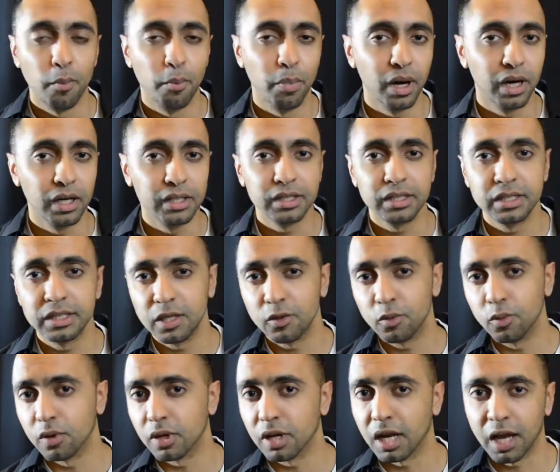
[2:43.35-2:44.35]
But
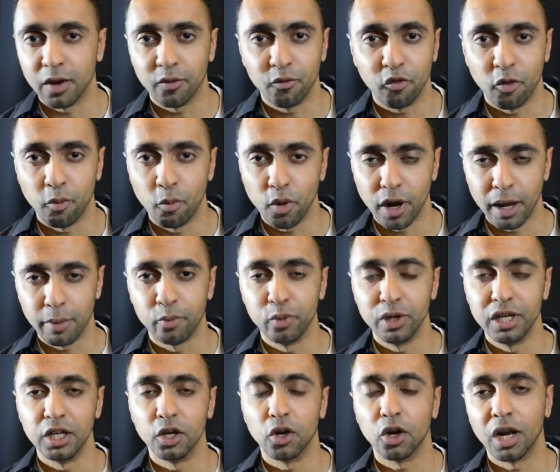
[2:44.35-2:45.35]
still, like from what I'm
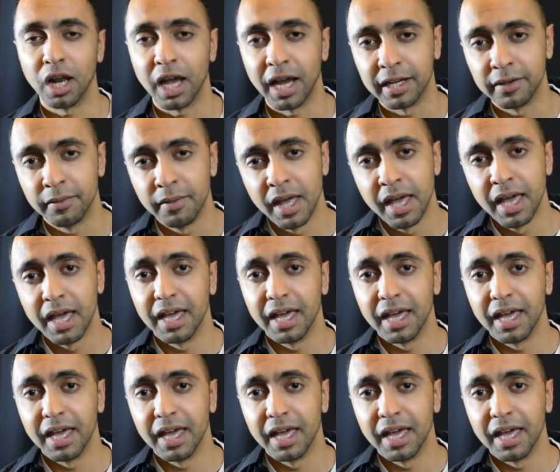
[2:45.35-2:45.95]
reading online,